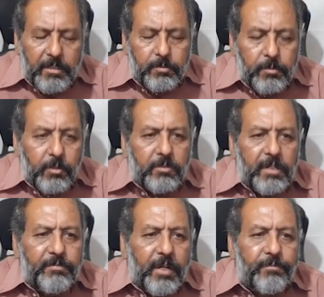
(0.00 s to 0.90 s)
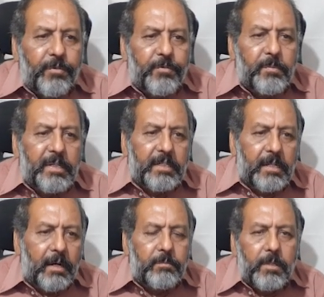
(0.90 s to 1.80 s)
mostly 150
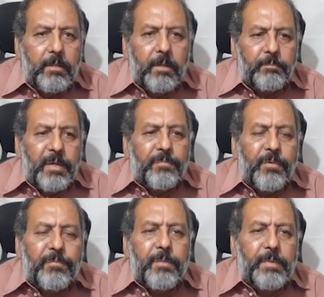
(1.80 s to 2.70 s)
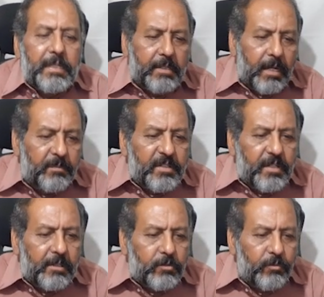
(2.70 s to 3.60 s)
milligram, but 50 milligram is
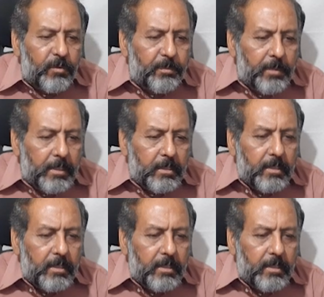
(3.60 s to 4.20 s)
also available.